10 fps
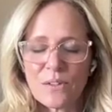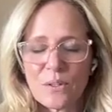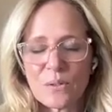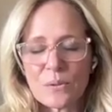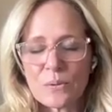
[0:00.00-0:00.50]
You
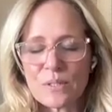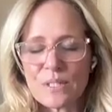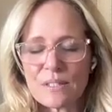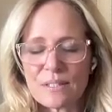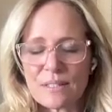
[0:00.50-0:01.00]
feel your whole
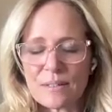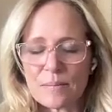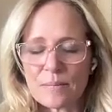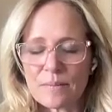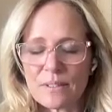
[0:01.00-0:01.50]

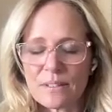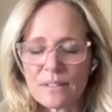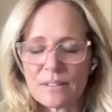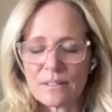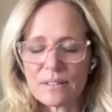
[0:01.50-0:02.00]
system
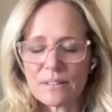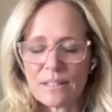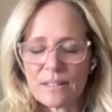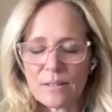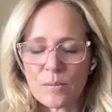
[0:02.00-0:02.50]

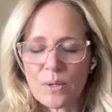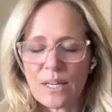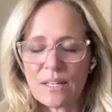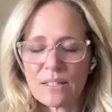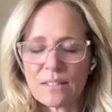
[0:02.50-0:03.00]

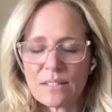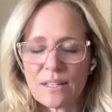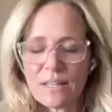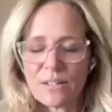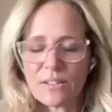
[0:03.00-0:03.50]
calibrating
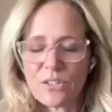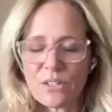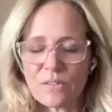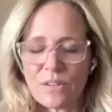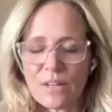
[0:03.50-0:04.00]
to the
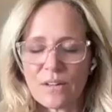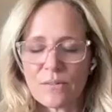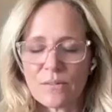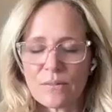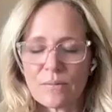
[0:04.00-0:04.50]
energy of
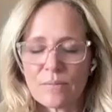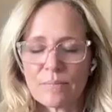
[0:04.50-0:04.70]
love.